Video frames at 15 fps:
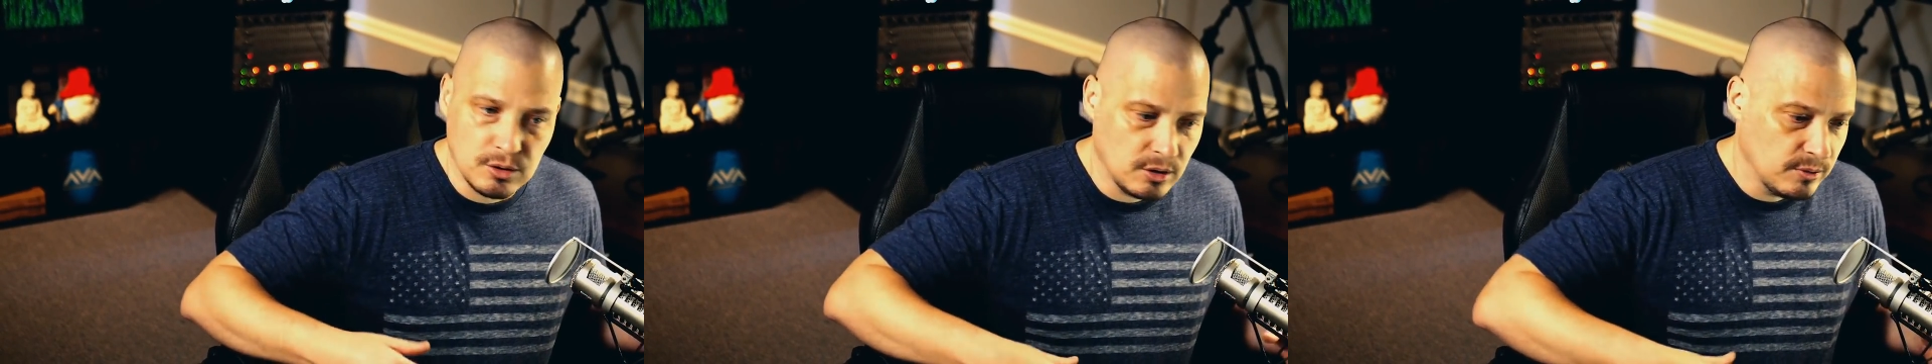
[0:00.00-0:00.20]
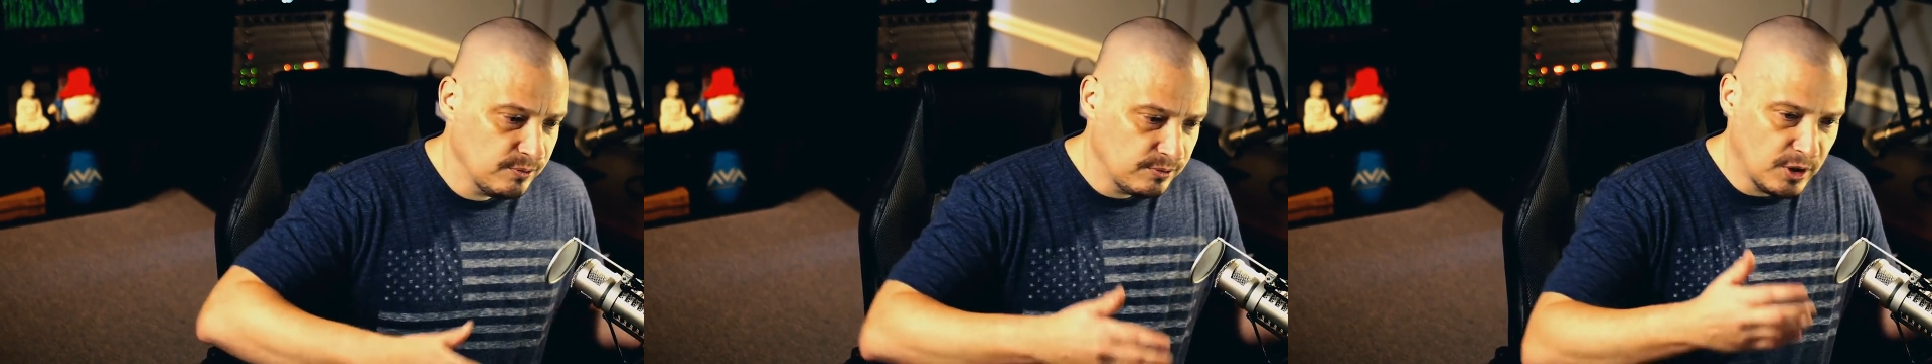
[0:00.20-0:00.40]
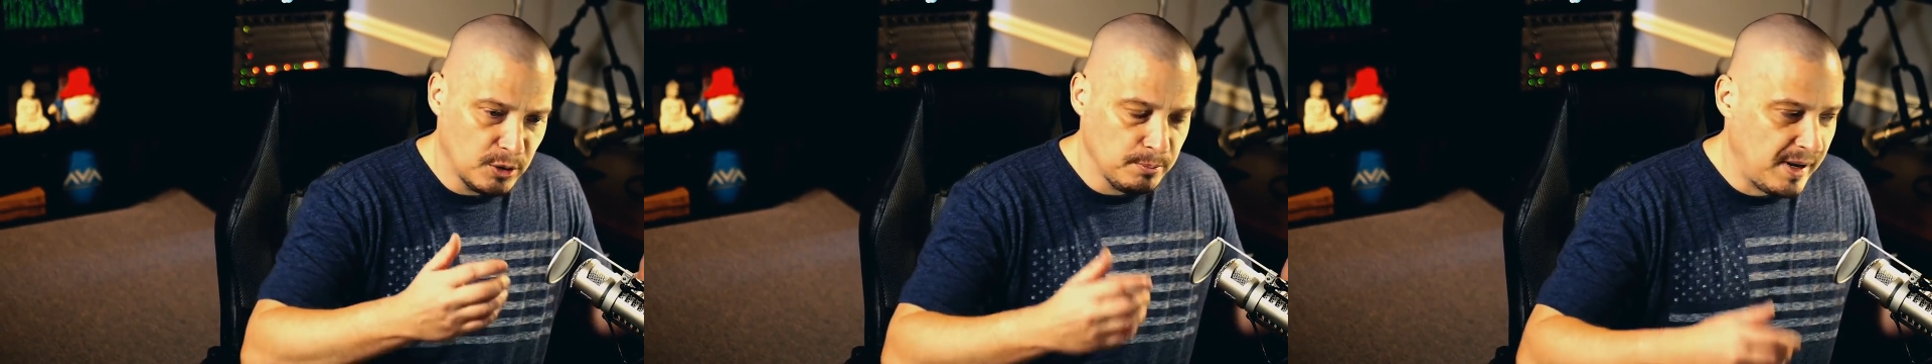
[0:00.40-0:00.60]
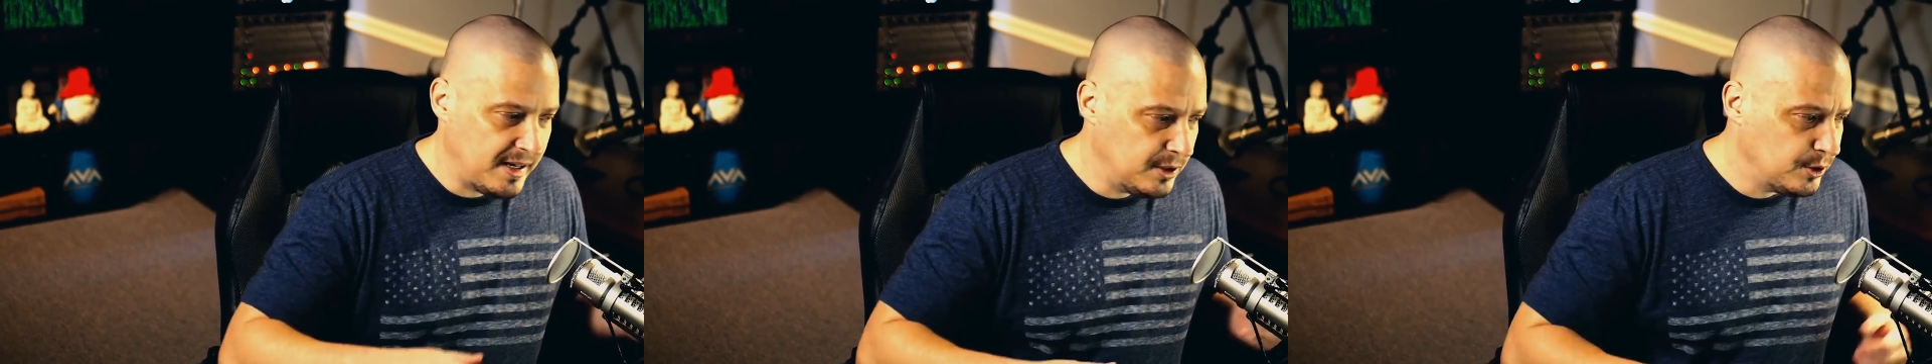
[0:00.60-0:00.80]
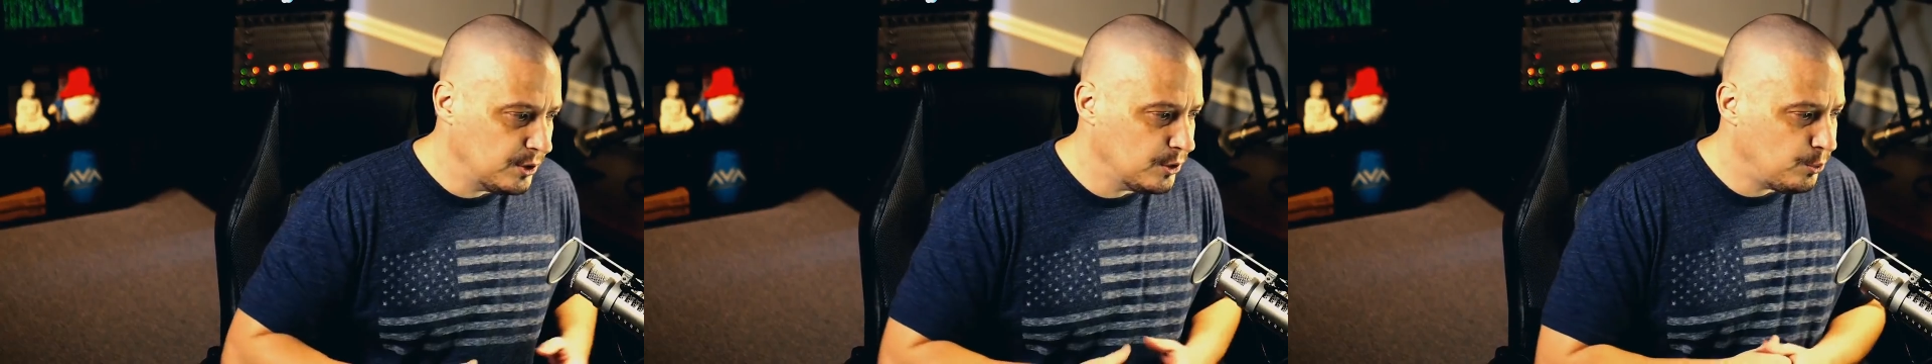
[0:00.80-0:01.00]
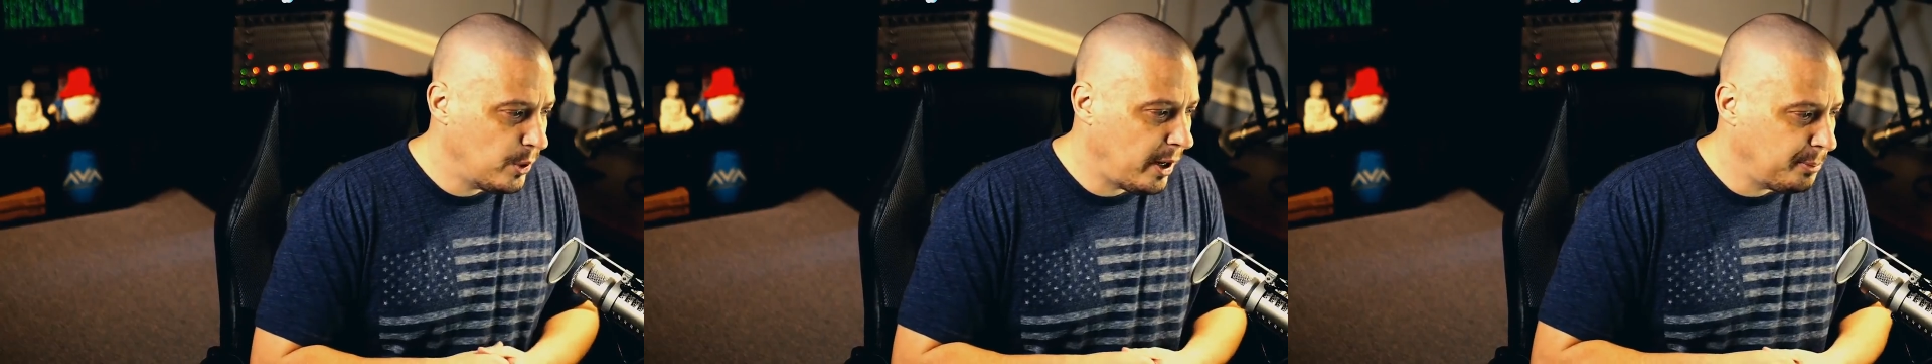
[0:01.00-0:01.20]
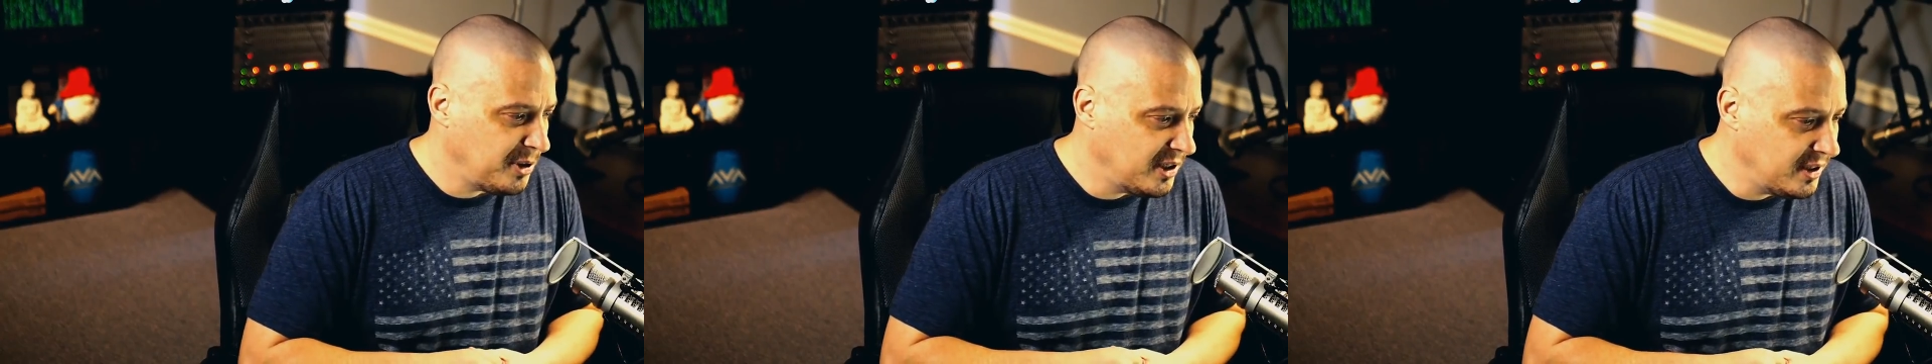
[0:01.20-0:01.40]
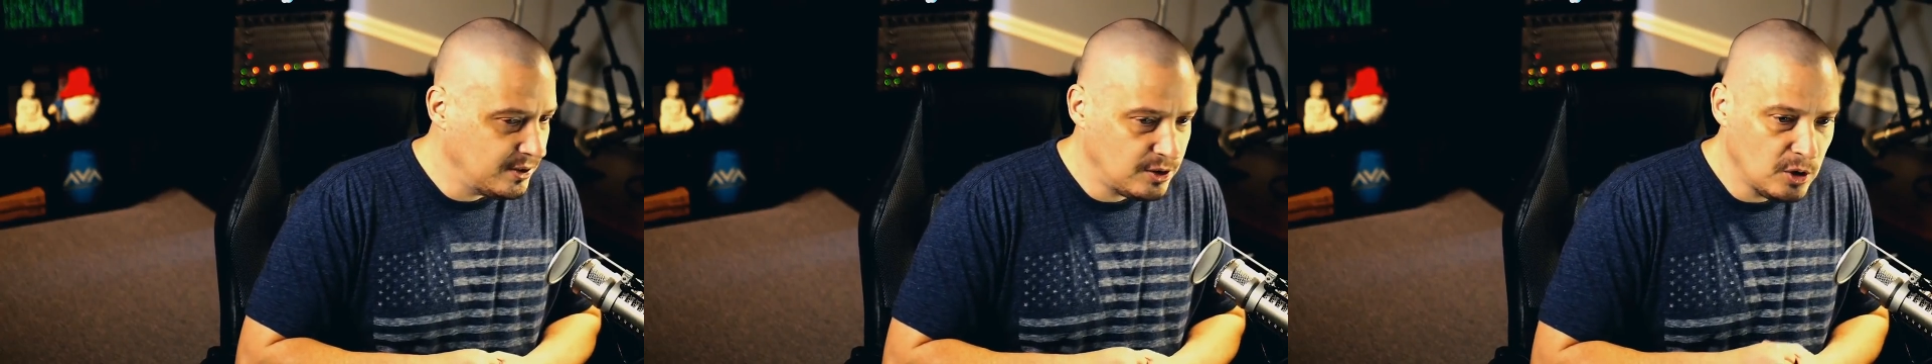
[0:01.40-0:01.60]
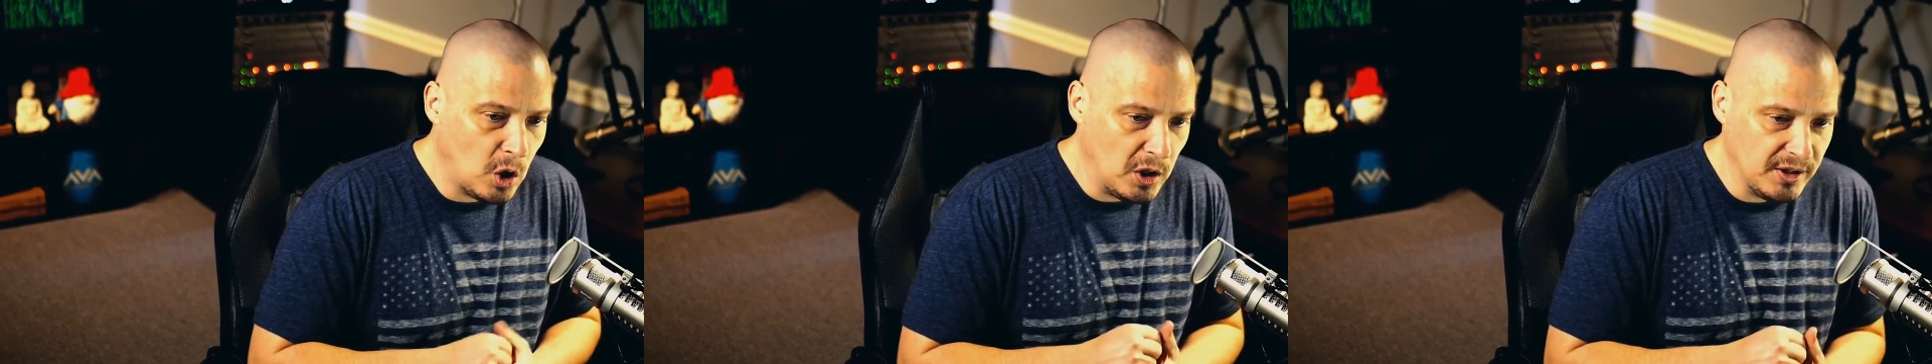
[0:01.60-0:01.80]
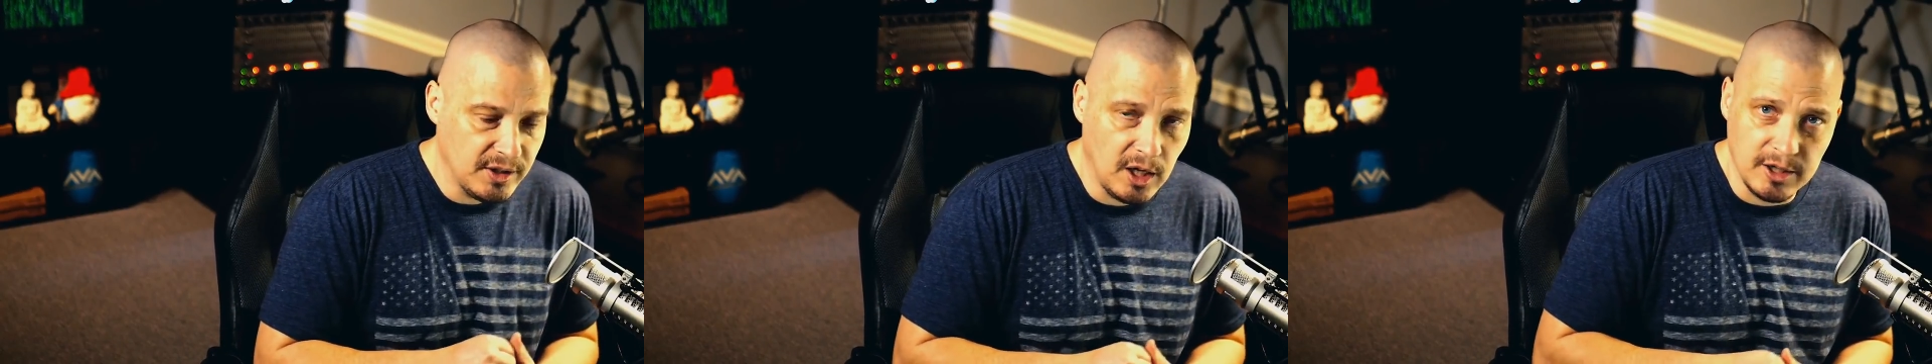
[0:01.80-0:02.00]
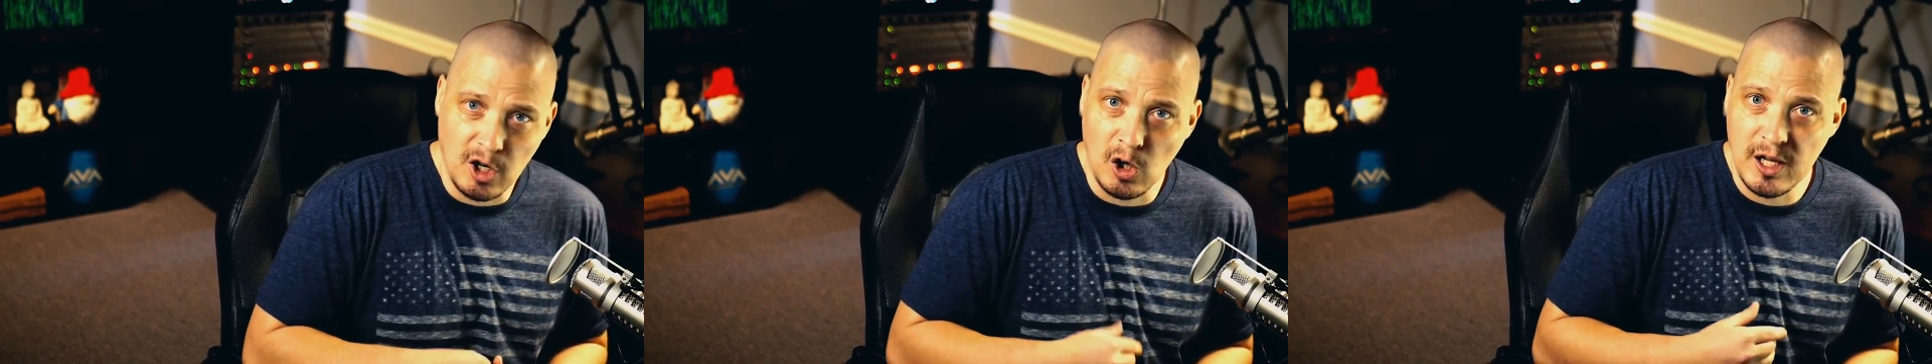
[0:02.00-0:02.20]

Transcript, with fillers: or Virt Manager is what I'm going to install it on.